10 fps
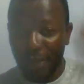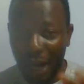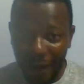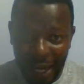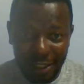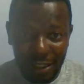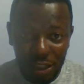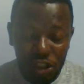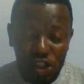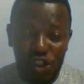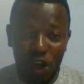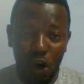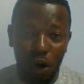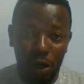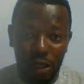All right?
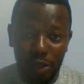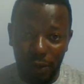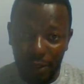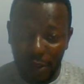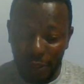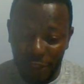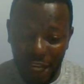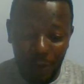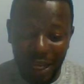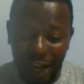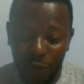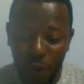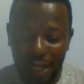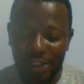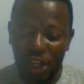So there we have
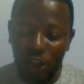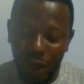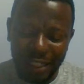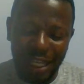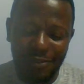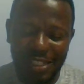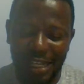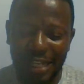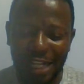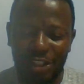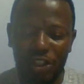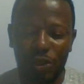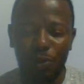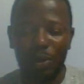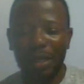one. So now that I've said that to
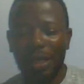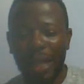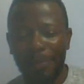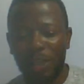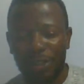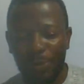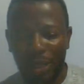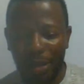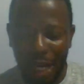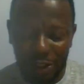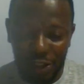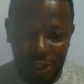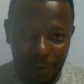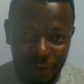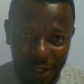you, let me just bring you back to
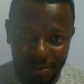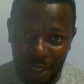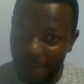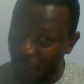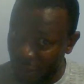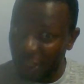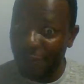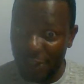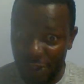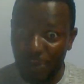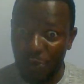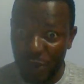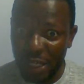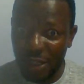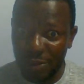something. And I'm going to give you some
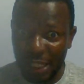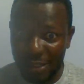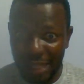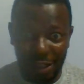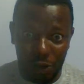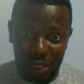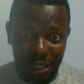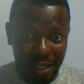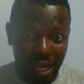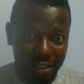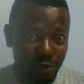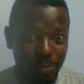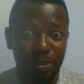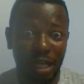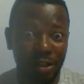real things that you really can't even
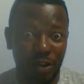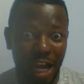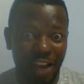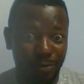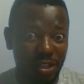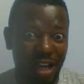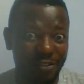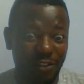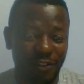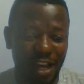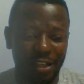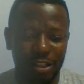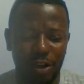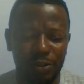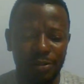put on graph, but you have to find
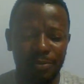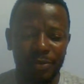it out.